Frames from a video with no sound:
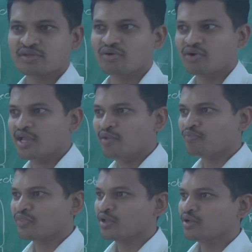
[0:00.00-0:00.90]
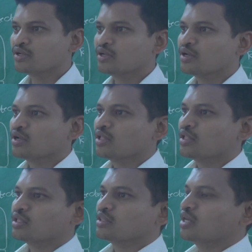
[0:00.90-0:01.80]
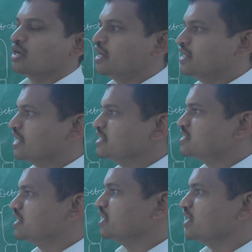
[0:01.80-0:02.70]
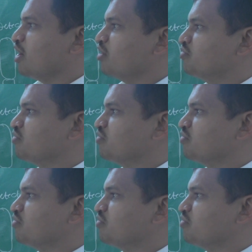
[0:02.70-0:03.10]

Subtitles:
okay. The intensity of